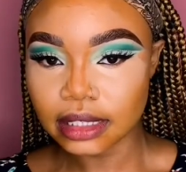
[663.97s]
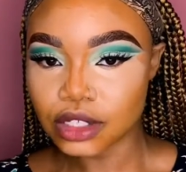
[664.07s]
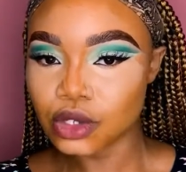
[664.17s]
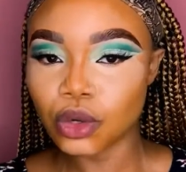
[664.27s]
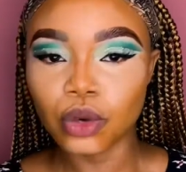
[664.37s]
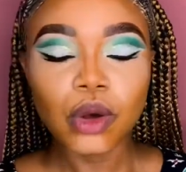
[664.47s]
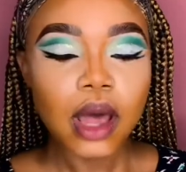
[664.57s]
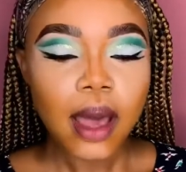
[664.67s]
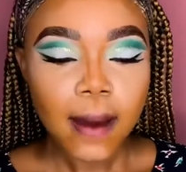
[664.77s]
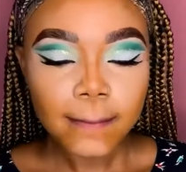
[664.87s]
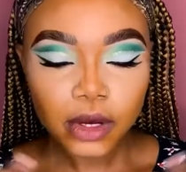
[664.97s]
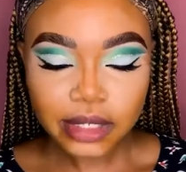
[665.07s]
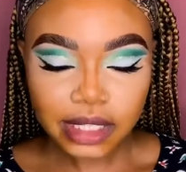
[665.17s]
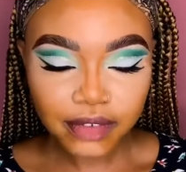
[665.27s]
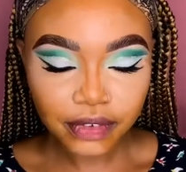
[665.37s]
So mostly
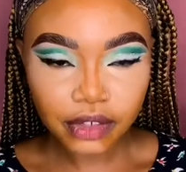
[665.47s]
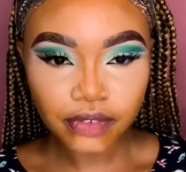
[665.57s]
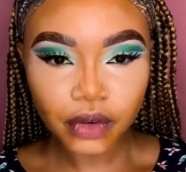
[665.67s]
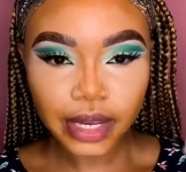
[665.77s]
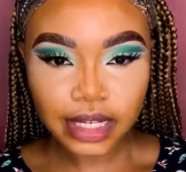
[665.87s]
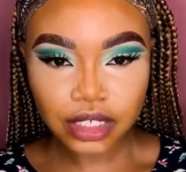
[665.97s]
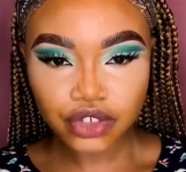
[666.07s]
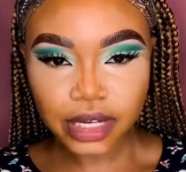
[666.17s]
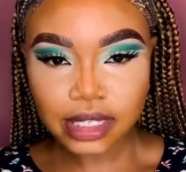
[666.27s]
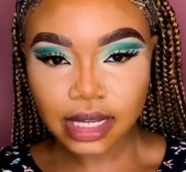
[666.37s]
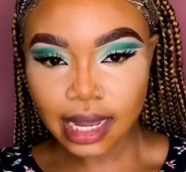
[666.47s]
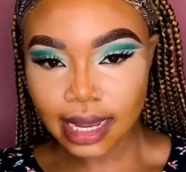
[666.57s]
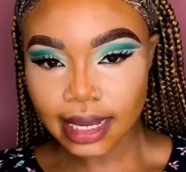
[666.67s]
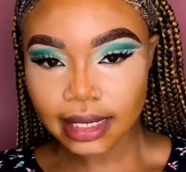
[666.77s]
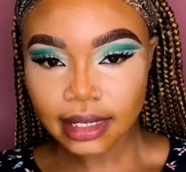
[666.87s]
for the forehead, you're trying to hide.